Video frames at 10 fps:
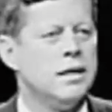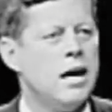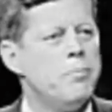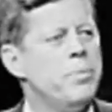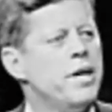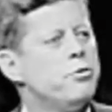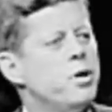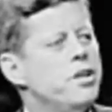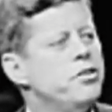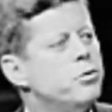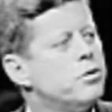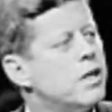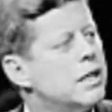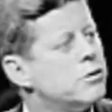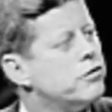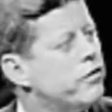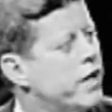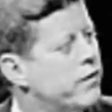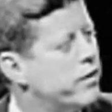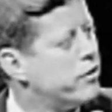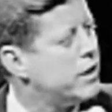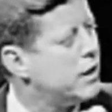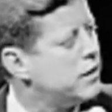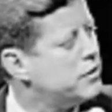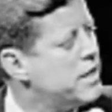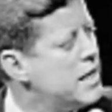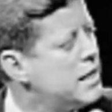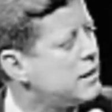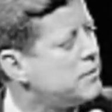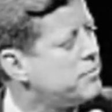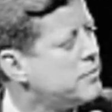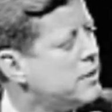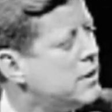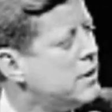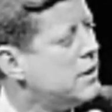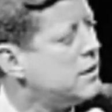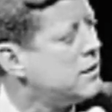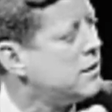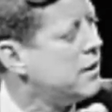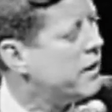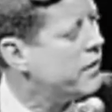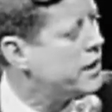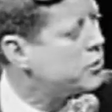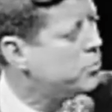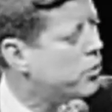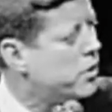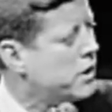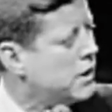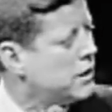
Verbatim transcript: are paid twenty-two thousand five hundred dollars a year, and that's more